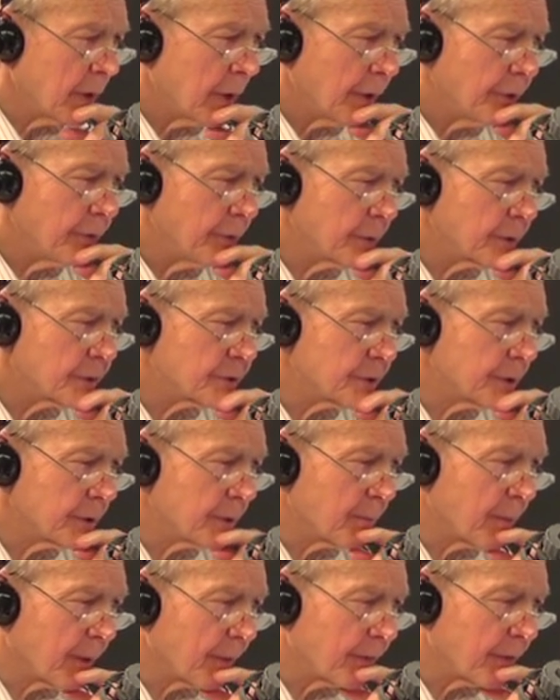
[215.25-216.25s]
Are you concerned
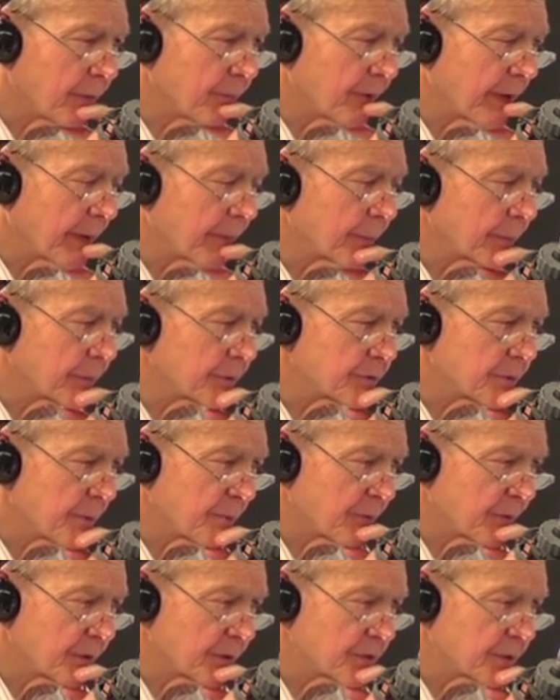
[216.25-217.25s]
about the effect that some
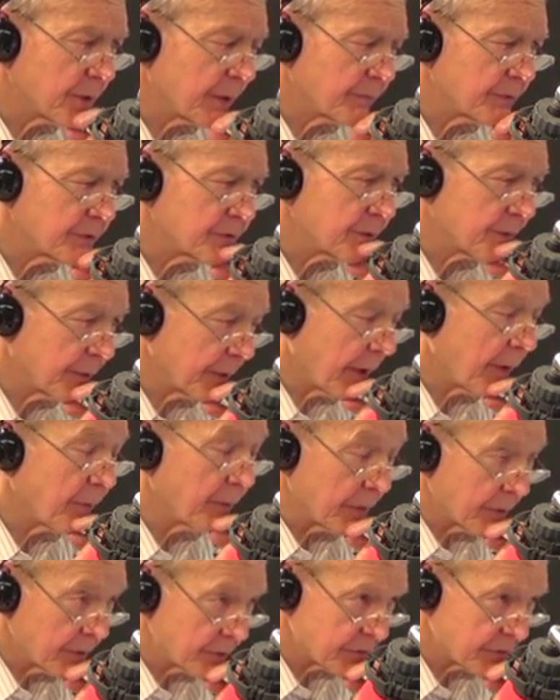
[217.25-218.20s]
of this stuff the other